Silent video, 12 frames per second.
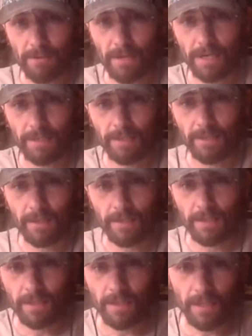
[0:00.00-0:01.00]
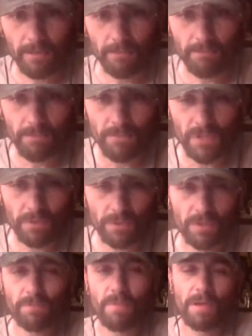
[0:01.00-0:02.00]
already. So
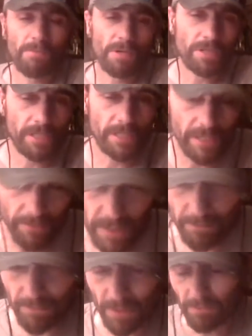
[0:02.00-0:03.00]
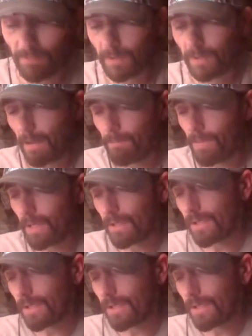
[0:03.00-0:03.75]
it doesn't make much sense to me. But with that